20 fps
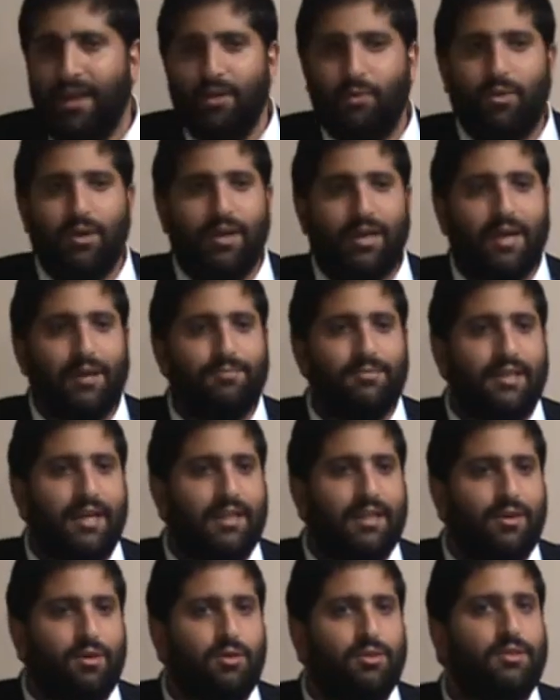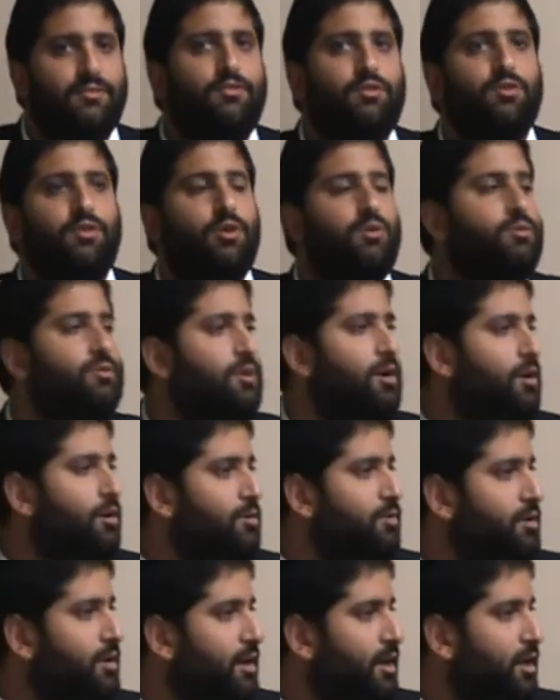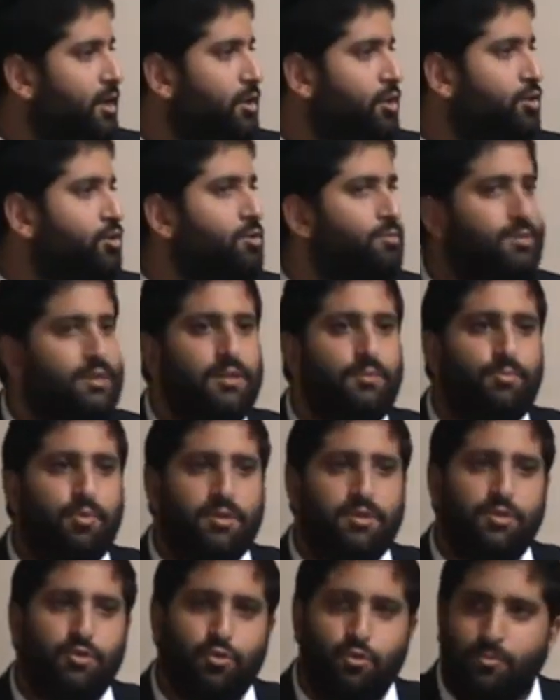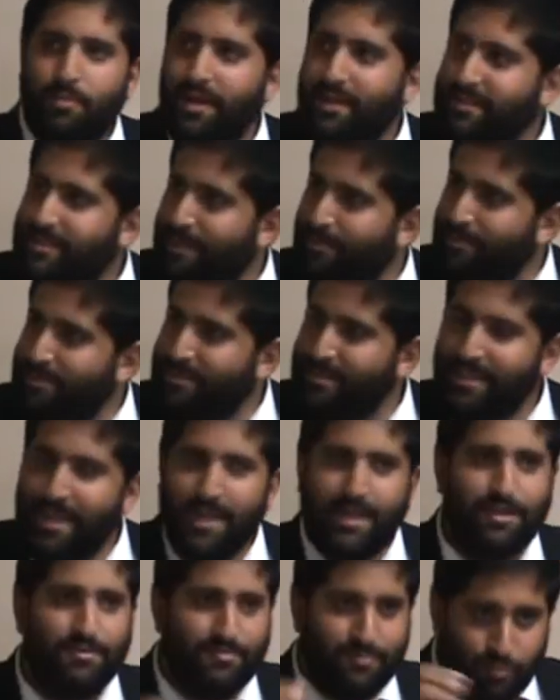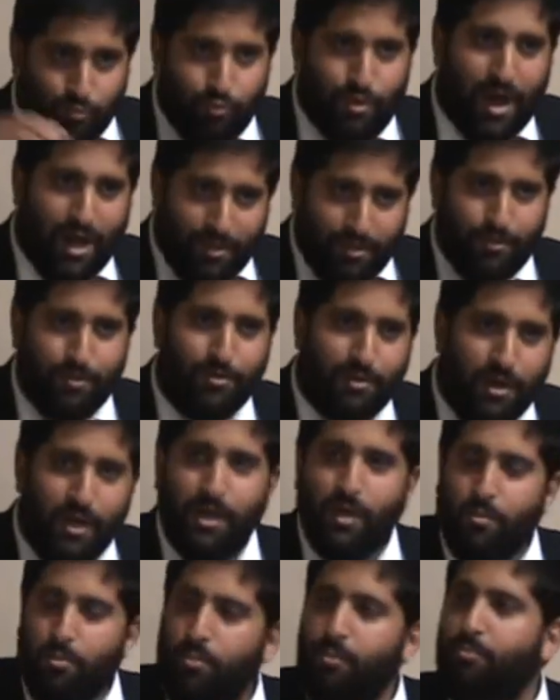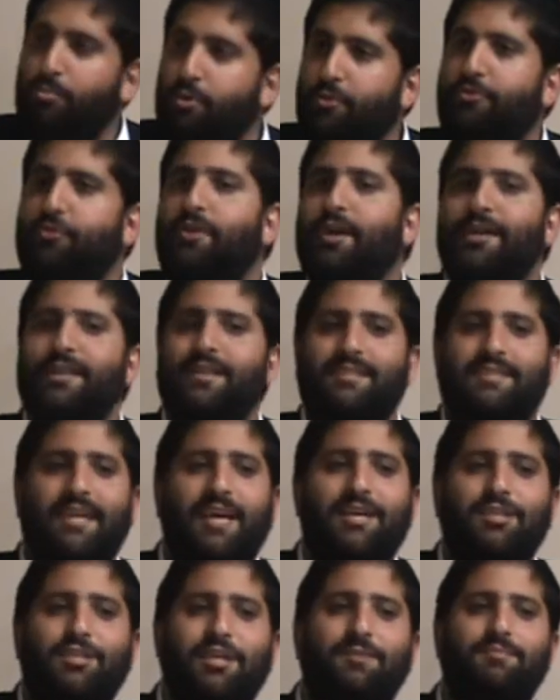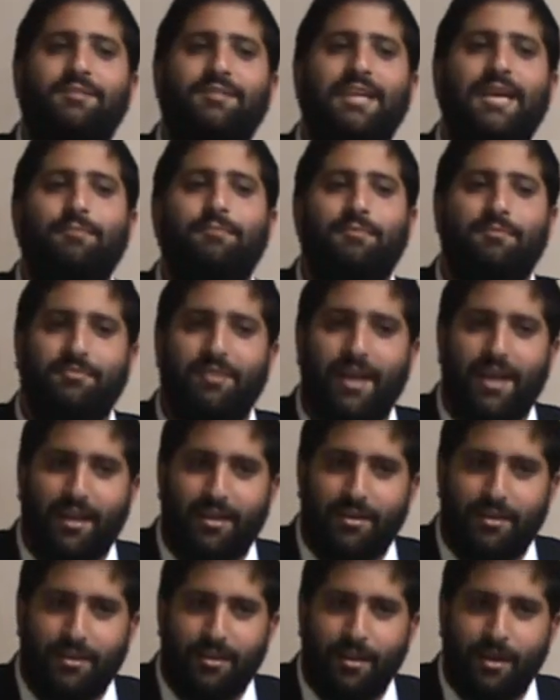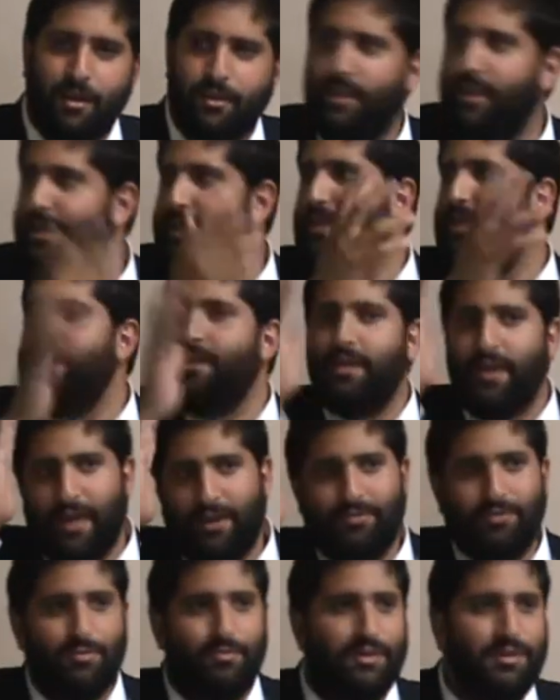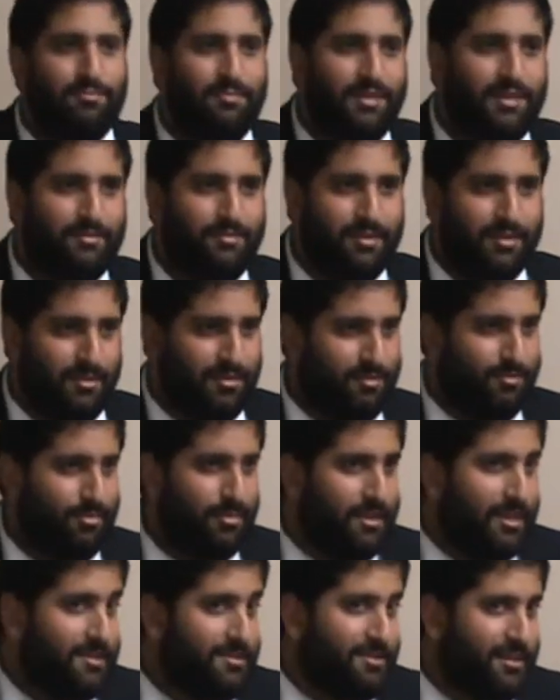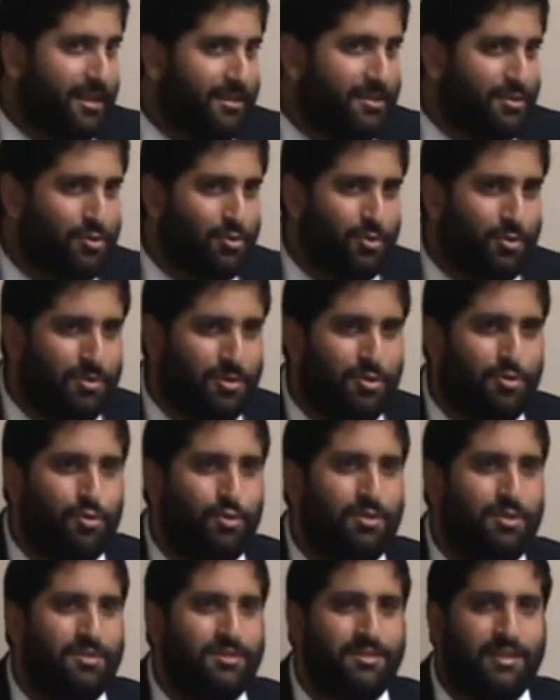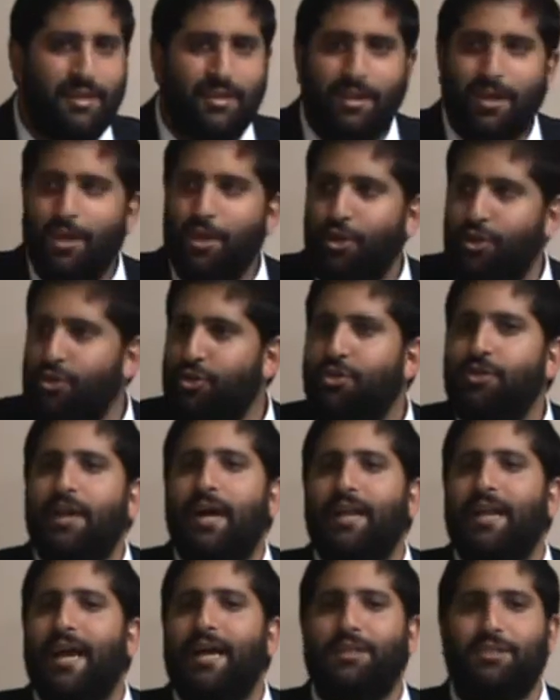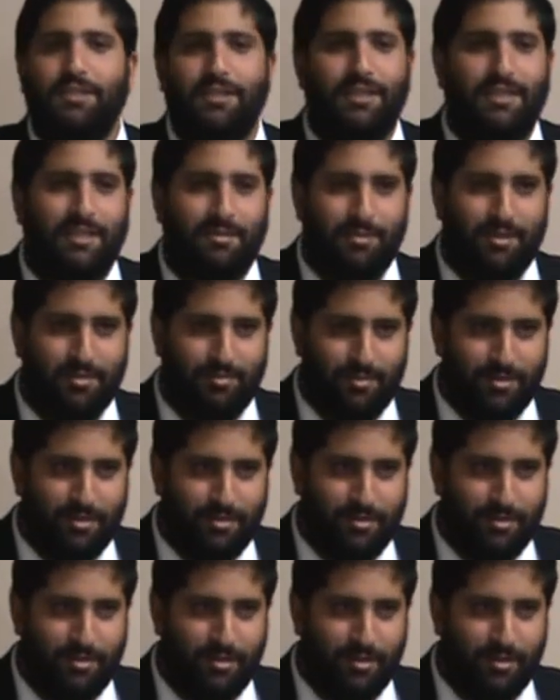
When it comes to halachot, if you don't know, you'll be the person who makes that mistake of rather preferring to say Hashem's name in vain than eating, God forbid, meat and milk. But that's not the truth. The truth is that you're not actually eating meat and milk.